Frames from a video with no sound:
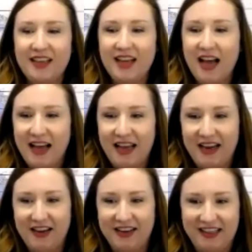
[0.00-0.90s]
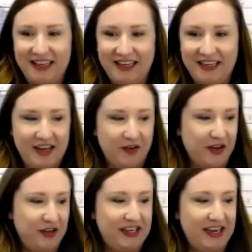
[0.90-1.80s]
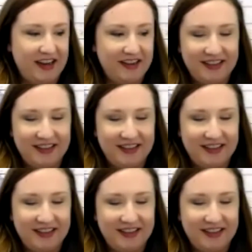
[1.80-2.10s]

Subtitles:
Hi, Elena. How are you today?